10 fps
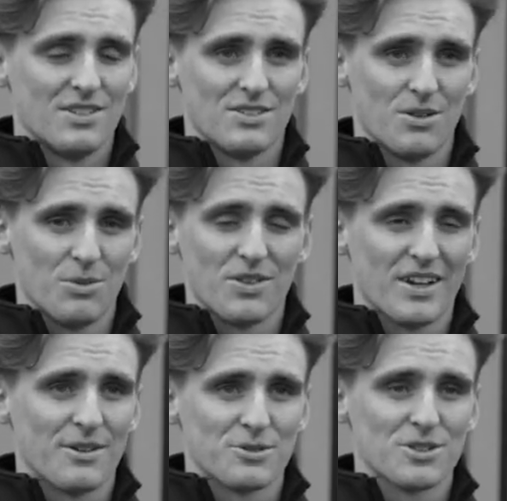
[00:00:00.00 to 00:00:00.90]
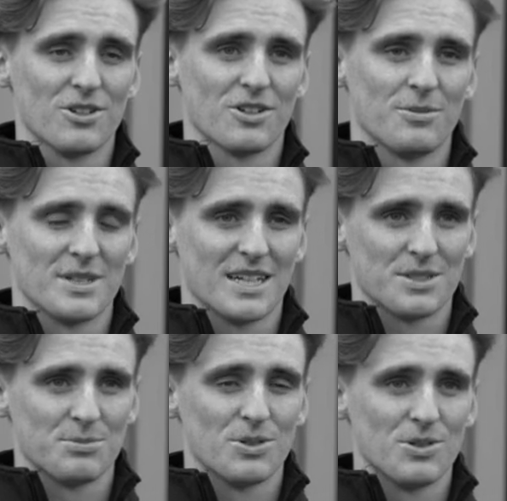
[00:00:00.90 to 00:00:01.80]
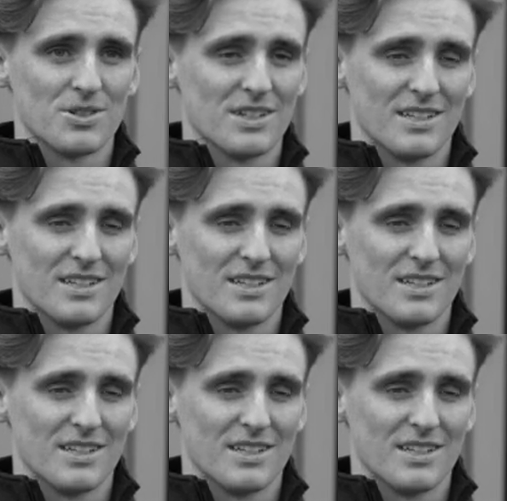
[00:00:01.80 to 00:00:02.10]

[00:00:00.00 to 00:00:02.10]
So one day I was just looking on my dashboard,